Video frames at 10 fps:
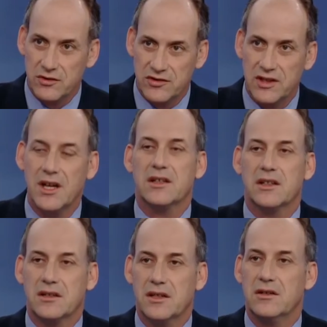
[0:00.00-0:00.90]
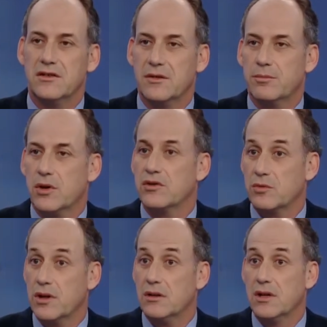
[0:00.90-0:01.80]
you see that continues, it bodes
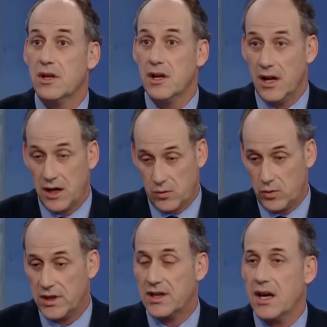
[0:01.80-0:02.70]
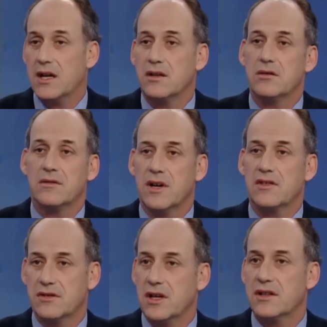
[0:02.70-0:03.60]
well. And we can and do
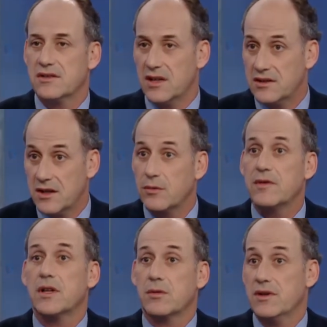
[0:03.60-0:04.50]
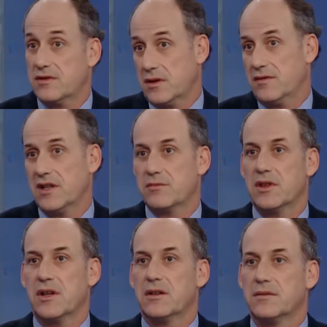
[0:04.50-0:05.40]
invest in the United States. And we've increased our investment there.